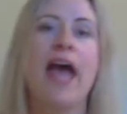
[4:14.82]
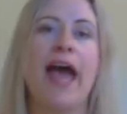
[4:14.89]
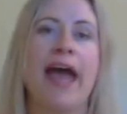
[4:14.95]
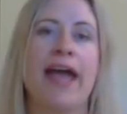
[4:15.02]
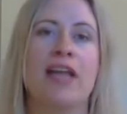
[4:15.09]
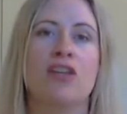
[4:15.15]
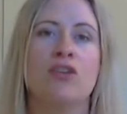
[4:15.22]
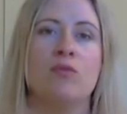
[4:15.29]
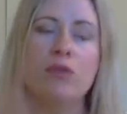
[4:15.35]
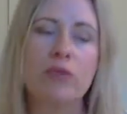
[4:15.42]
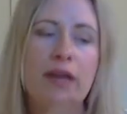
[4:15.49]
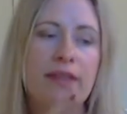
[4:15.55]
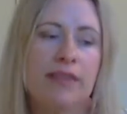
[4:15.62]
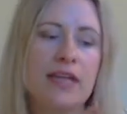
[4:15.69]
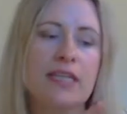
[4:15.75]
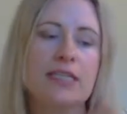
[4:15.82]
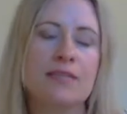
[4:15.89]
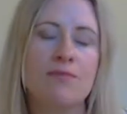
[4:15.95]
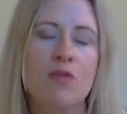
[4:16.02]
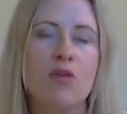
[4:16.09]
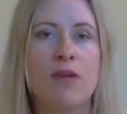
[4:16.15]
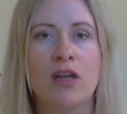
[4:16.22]
And you will get that
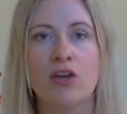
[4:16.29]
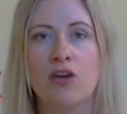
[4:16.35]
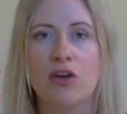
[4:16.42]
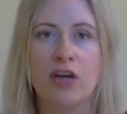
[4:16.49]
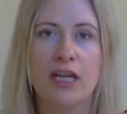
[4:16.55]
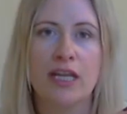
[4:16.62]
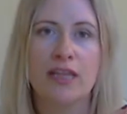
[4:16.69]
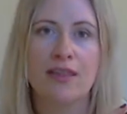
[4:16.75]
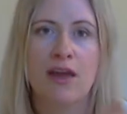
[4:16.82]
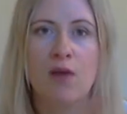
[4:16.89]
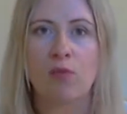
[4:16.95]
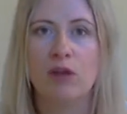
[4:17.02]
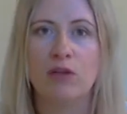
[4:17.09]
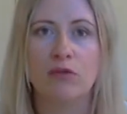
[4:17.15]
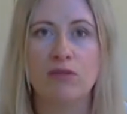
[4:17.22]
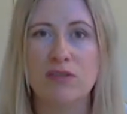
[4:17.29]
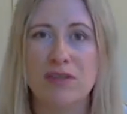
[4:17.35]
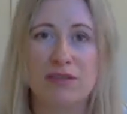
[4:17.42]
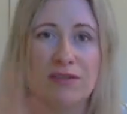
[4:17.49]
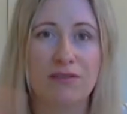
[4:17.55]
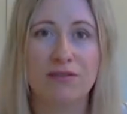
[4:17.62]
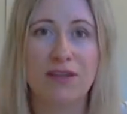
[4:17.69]
small minority that will
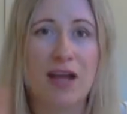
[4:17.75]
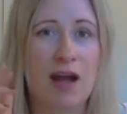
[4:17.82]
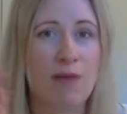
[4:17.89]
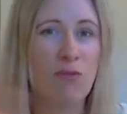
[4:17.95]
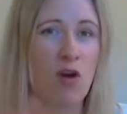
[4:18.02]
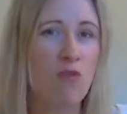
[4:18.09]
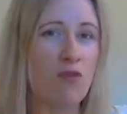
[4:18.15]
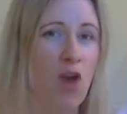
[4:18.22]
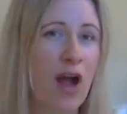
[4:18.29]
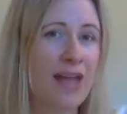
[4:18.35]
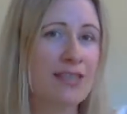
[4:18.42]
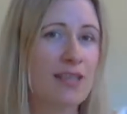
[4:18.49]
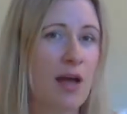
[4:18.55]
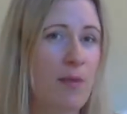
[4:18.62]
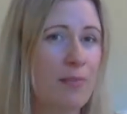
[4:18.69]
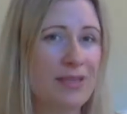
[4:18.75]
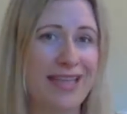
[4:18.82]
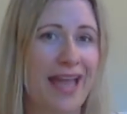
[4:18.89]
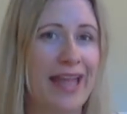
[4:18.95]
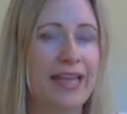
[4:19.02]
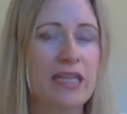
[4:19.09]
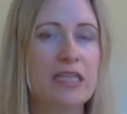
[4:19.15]
sort of rise up as
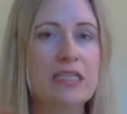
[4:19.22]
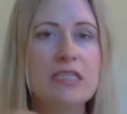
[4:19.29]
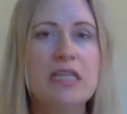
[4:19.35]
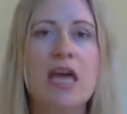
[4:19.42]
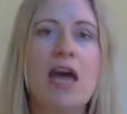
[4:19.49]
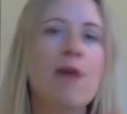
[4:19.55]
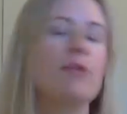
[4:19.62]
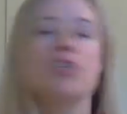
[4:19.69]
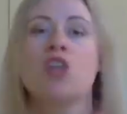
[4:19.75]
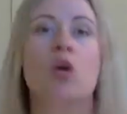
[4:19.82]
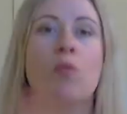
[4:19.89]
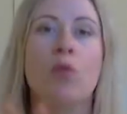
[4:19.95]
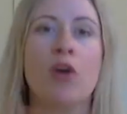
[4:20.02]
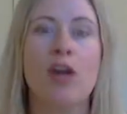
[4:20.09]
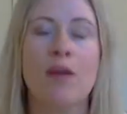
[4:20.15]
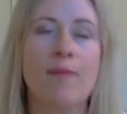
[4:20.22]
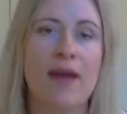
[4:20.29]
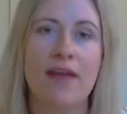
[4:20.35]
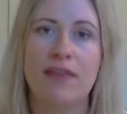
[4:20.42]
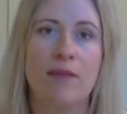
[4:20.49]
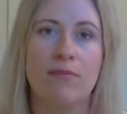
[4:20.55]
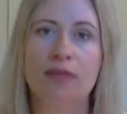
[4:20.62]
haters, but don't worry
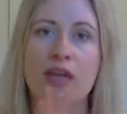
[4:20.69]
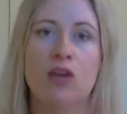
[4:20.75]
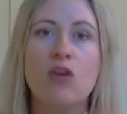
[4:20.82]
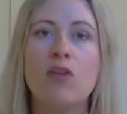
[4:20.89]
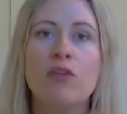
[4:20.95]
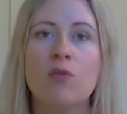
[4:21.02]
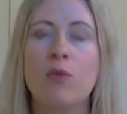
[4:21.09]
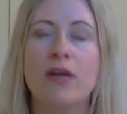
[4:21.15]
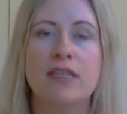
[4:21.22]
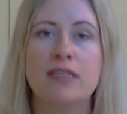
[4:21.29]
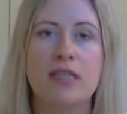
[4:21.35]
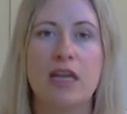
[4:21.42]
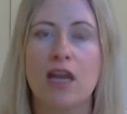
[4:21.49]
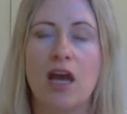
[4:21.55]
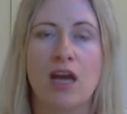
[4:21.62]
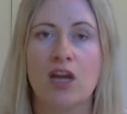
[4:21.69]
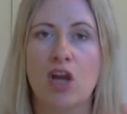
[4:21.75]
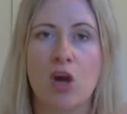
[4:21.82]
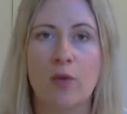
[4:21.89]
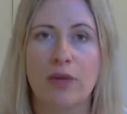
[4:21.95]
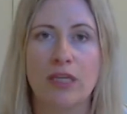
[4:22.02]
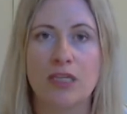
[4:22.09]
about them. They're not the ones that are
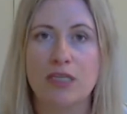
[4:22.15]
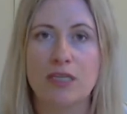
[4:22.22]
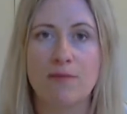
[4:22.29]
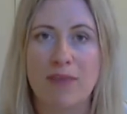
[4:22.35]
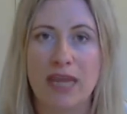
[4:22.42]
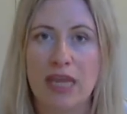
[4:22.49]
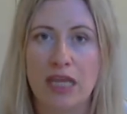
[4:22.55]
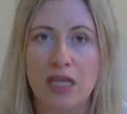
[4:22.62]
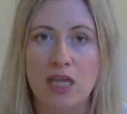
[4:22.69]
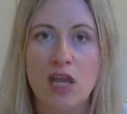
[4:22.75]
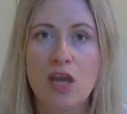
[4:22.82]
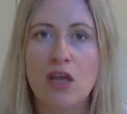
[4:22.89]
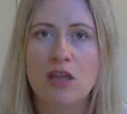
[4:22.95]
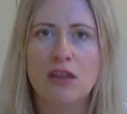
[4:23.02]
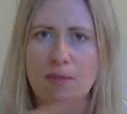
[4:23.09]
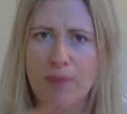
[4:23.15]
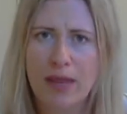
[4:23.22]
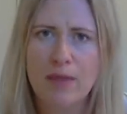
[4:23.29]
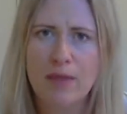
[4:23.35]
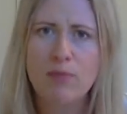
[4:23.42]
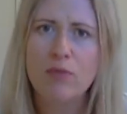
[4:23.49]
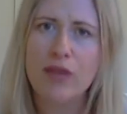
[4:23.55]
going to be the
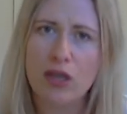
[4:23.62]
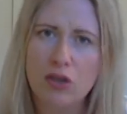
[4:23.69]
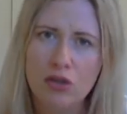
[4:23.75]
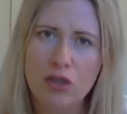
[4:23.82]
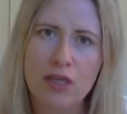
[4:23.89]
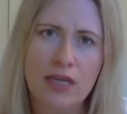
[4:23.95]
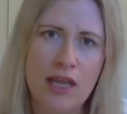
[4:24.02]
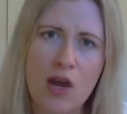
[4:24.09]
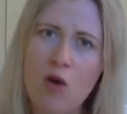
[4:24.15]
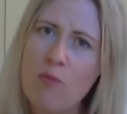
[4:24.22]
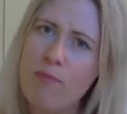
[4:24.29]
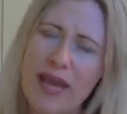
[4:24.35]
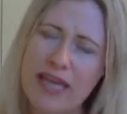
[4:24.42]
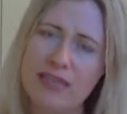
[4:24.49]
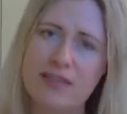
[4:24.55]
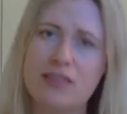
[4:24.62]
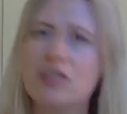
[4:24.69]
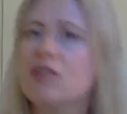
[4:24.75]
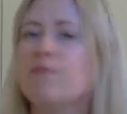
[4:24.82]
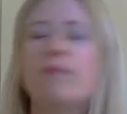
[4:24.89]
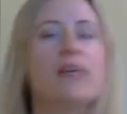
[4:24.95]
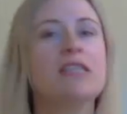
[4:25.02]
people that you can help best.
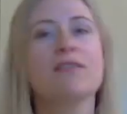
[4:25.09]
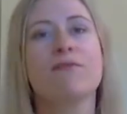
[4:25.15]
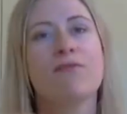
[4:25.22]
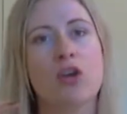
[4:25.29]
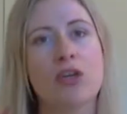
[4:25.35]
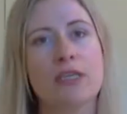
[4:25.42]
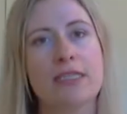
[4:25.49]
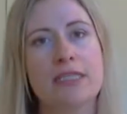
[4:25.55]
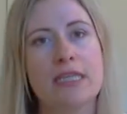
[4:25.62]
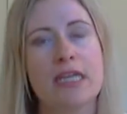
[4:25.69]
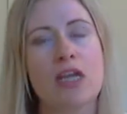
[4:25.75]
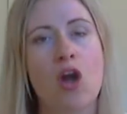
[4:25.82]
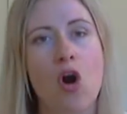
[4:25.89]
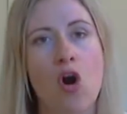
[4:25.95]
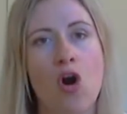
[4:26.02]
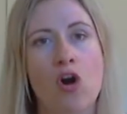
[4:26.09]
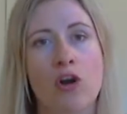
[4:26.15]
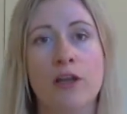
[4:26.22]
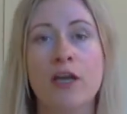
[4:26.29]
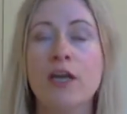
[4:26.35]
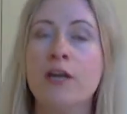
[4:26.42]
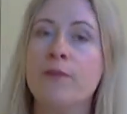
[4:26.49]
You're best focusing
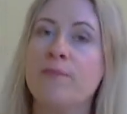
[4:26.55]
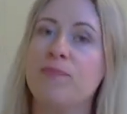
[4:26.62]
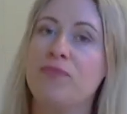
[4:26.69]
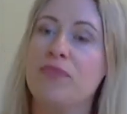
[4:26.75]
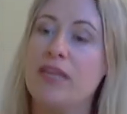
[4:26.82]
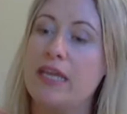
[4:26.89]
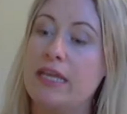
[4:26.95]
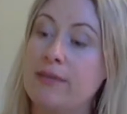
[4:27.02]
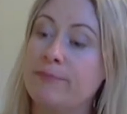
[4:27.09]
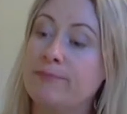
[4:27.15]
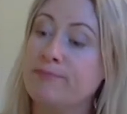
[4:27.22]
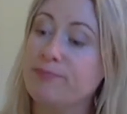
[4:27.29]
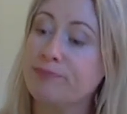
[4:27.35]
on the